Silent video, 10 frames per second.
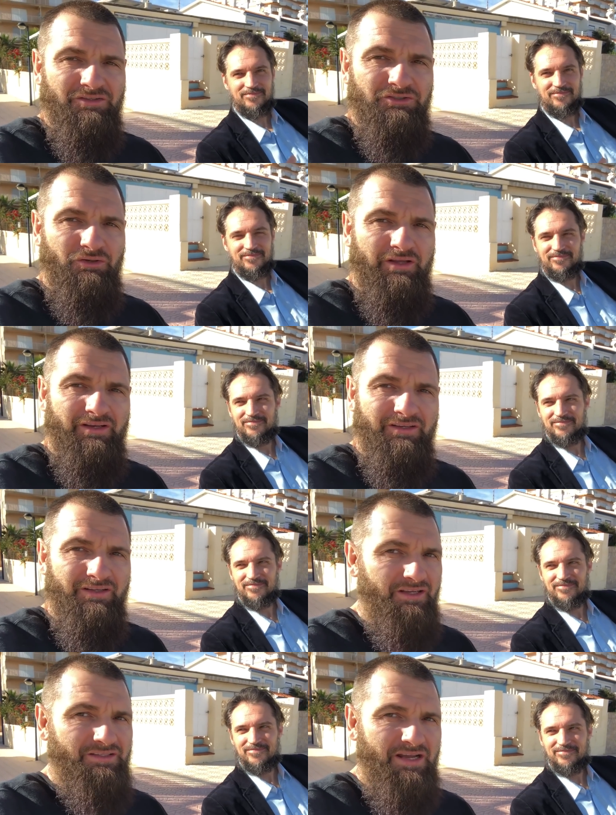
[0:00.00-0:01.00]
Speaker 1: Julian,
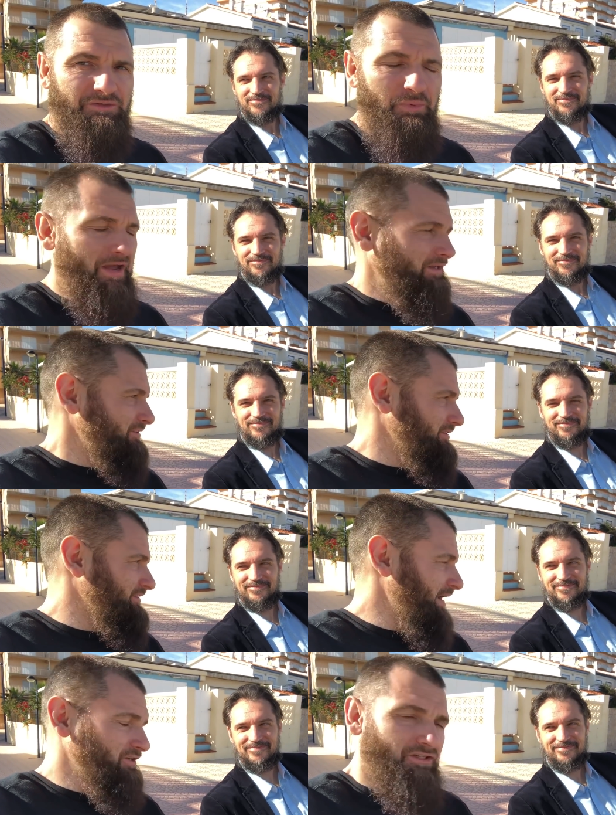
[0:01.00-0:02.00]
he's not Spanish. He's
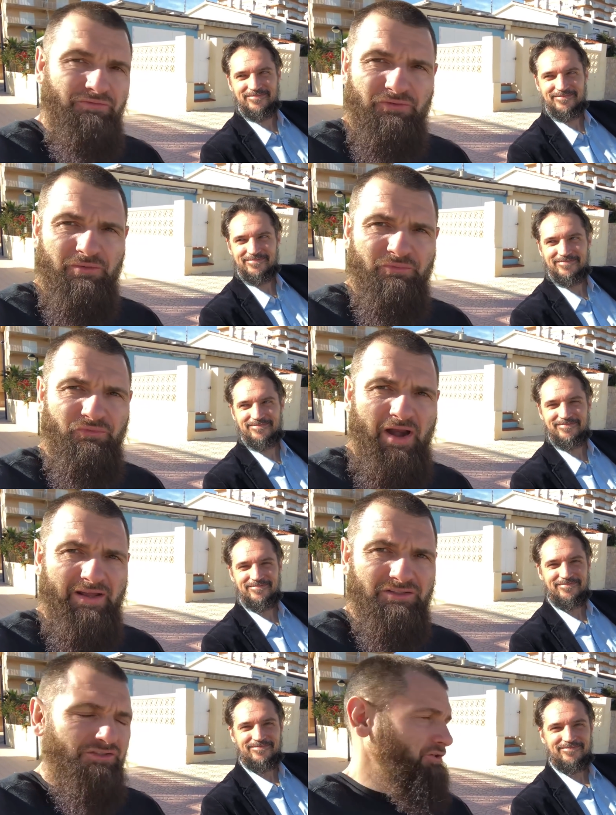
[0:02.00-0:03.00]
mm-hmm. actually from
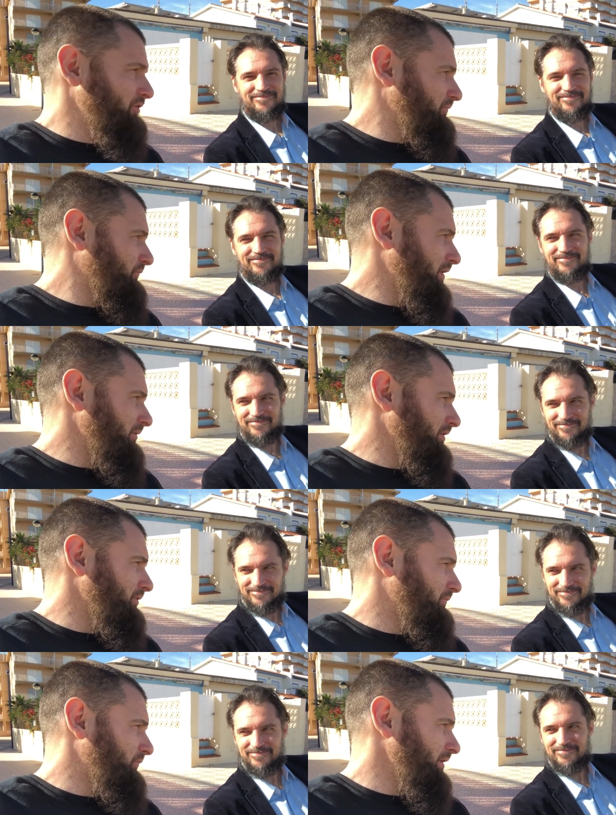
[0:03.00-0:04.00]
France. So you're Fr
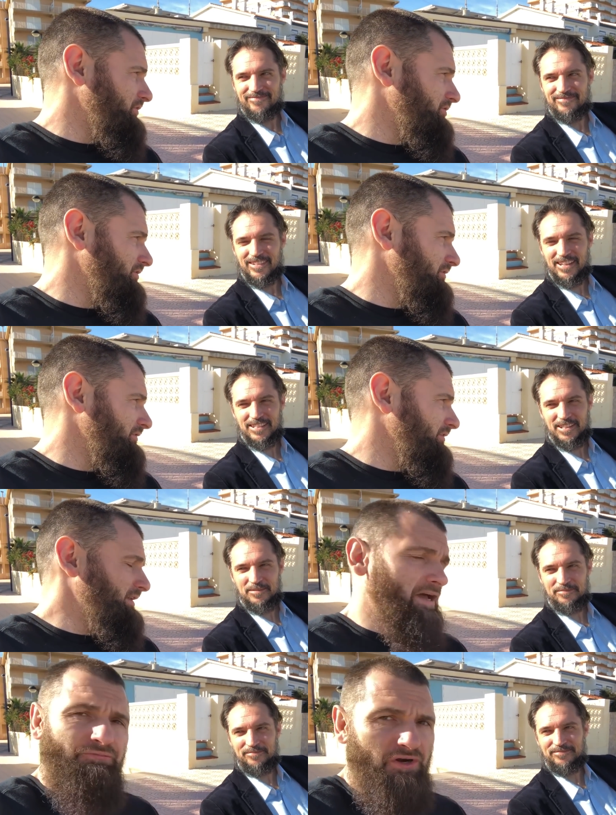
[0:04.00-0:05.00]
you're French. Yes.
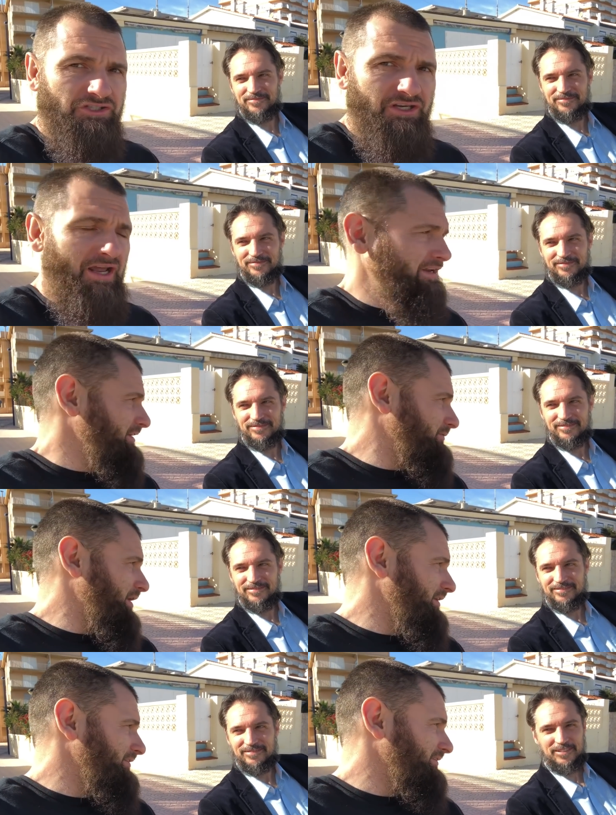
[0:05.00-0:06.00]
I'm not French Canadian,
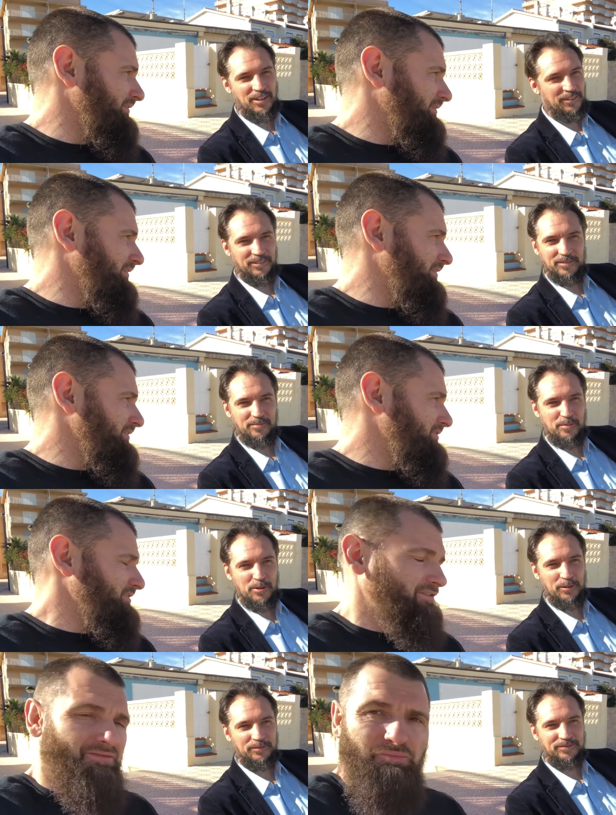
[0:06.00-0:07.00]
right? No,
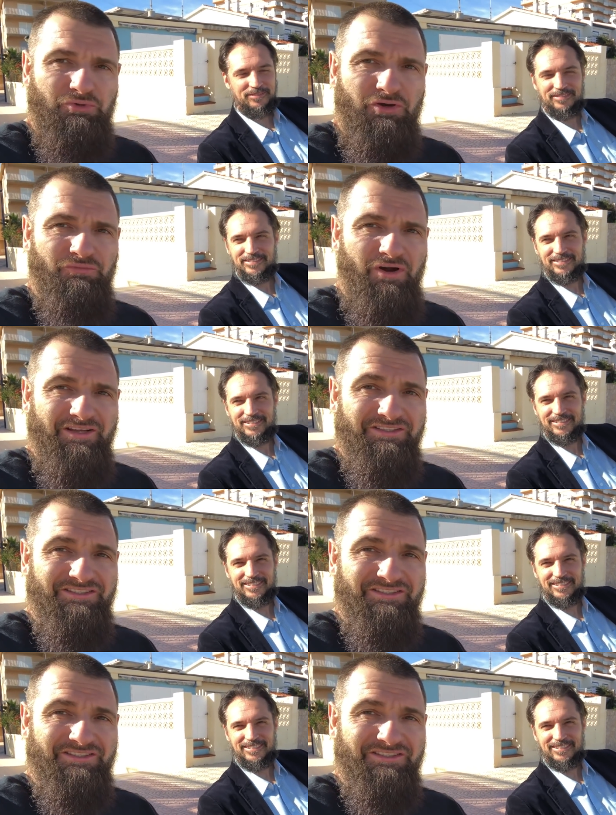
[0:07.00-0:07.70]
pure. Pure French.